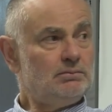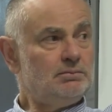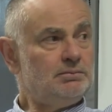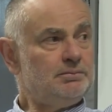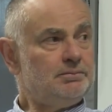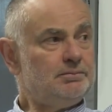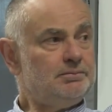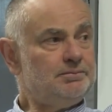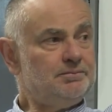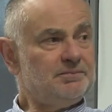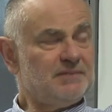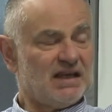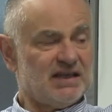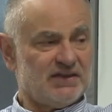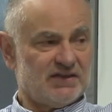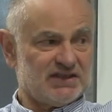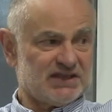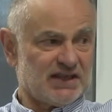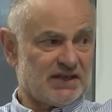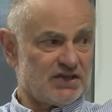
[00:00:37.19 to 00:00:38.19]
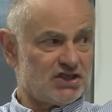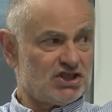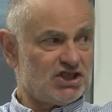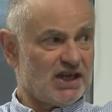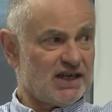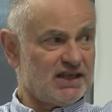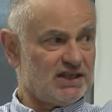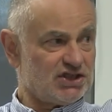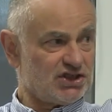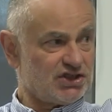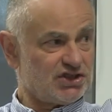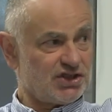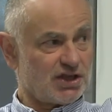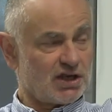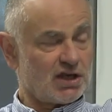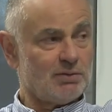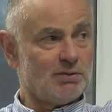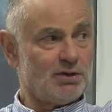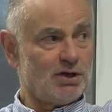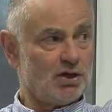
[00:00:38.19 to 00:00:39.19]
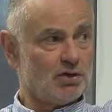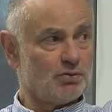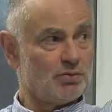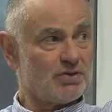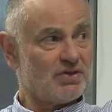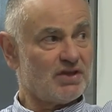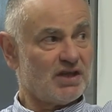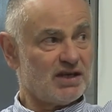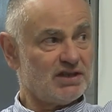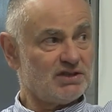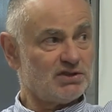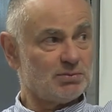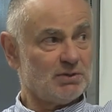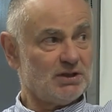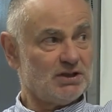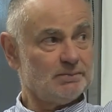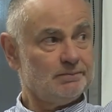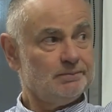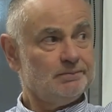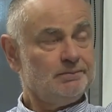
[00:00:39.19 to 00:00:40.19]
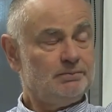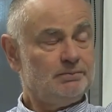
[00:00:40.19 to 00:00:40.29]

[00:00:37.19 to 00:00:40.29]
And there's other changes that go along with that as well.